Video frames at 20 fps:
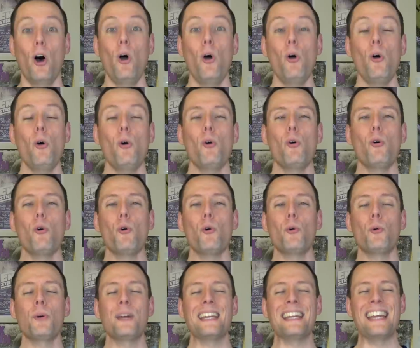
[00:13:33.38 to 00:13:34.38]

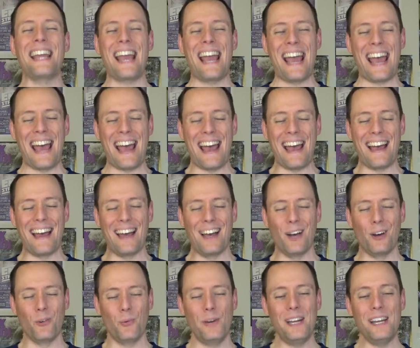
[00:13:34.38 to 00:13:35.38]
Oh
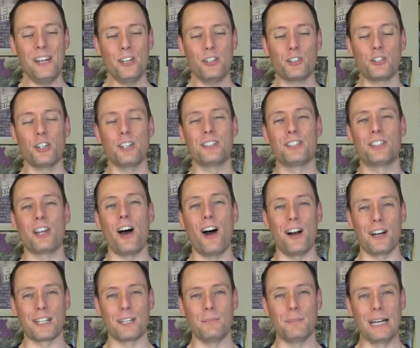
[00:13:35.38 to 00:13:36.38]
yeah, we should
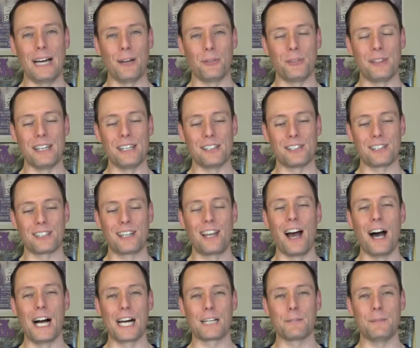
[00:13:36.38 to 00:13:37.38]
talk about this
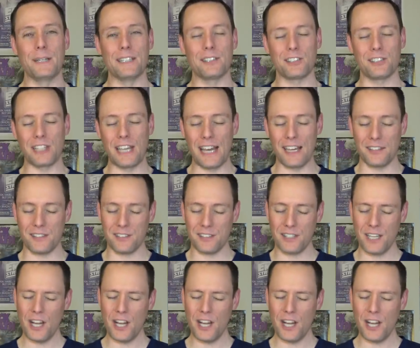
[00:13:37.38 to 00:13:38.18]
cockpit set.